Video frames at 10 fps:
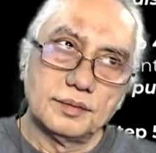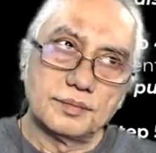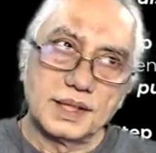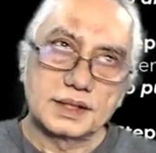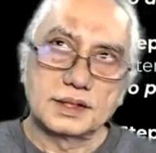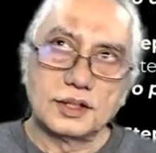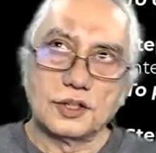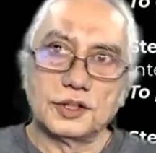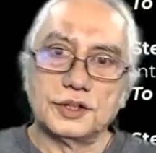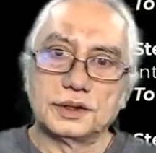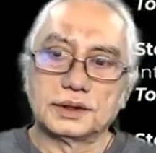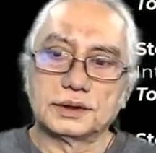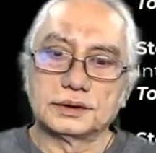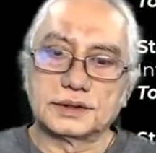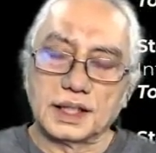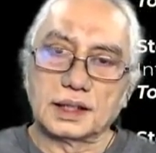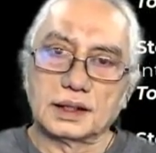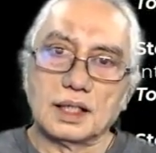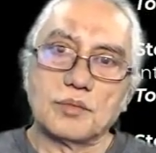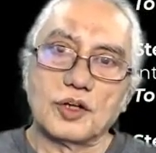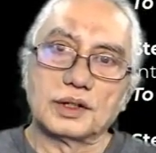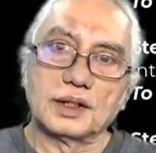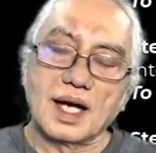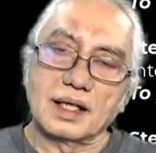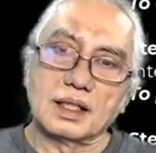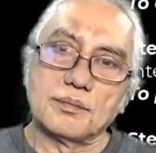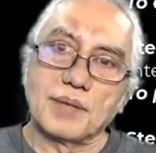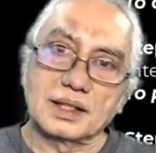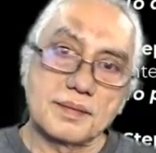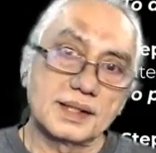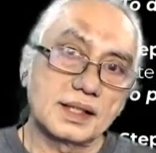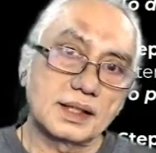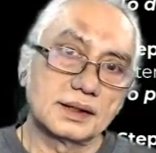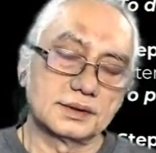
please don't think about like a mathematic.